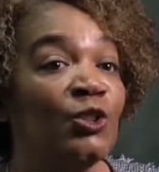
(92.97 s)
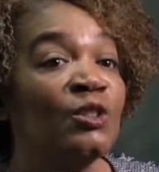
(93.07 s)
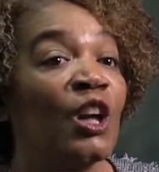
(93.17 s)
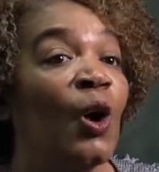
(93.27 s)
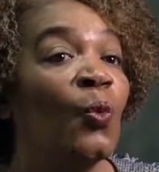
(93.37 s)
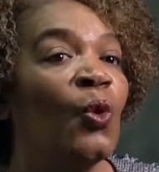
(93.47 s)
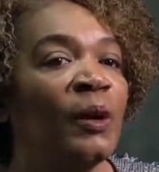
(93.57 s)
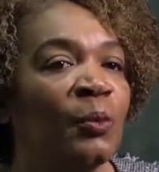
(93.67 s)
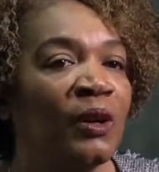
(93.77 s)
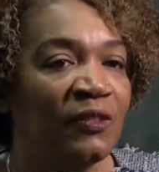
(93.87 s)
use a
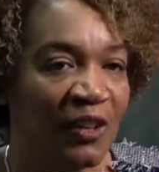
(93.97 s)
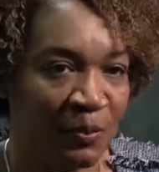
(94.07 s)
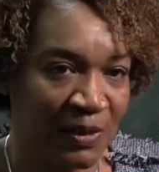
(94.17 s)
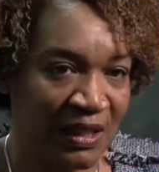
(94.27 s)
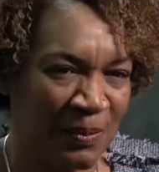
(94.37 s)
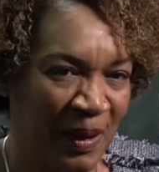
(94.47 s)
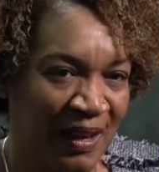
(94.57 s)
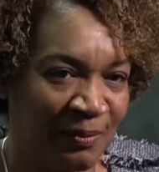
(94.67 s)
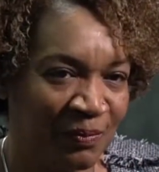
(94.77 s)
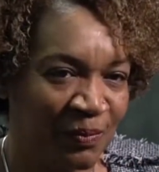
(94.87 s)
one point five percent
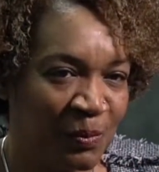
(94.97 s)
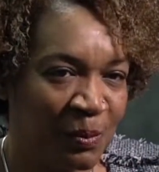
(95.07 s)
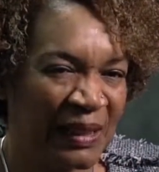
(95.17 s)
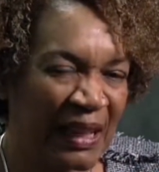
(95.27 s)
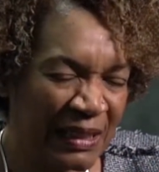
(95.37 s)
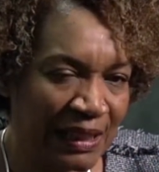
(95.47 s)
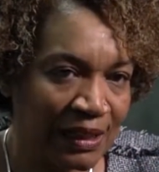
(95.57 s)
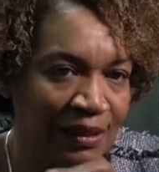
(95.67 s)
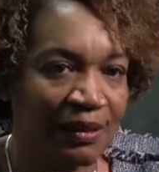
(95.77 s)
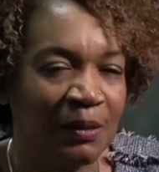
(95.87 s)
bag. But that's
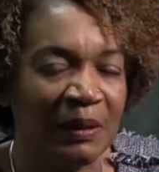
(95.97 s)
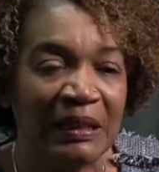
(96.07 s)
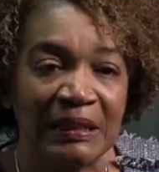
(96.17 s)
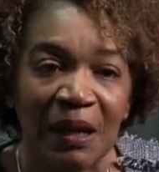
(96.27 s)
getting a little bit in